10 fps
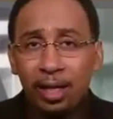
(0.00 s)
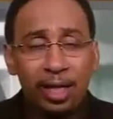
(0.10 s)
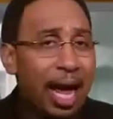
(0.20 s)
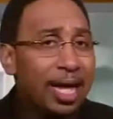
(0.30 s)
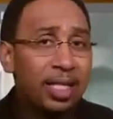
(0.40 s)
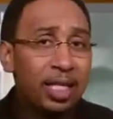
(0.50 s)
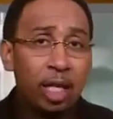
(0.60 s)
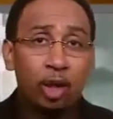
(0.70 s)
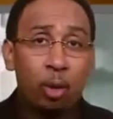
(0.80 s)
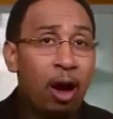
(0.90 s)
Can I see
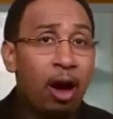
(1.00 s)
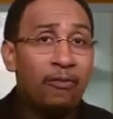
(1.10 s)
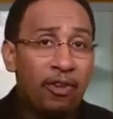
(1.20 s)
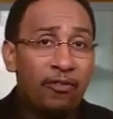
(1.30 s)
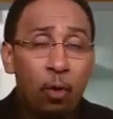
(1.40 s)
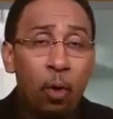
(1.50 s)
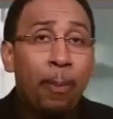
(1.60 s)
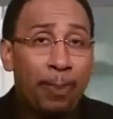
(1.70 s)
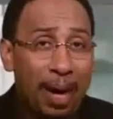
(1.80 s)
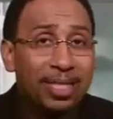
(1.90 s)
a
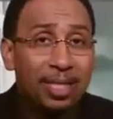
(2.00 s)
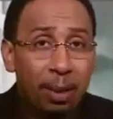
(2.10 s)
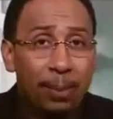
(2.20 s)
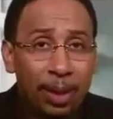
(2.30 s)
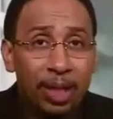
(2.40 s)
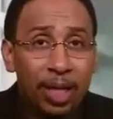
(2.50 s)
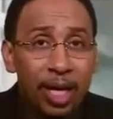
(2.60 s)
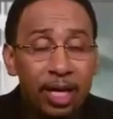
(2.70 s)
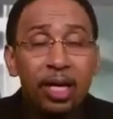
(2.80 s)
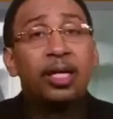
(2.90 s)
12-4
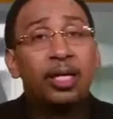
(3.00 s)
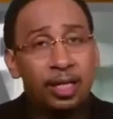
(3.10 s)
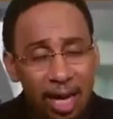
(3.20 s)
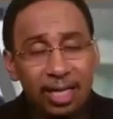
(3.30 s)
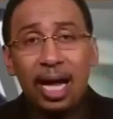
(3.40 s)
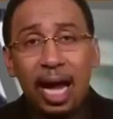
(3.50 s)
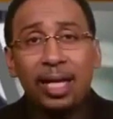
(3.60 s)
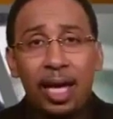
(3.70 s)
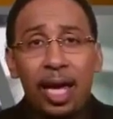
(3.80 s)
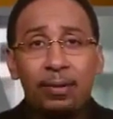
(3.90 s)
possibility? Yes,
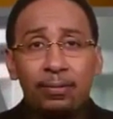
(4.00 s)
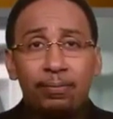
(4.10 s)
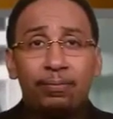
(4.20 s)
I can.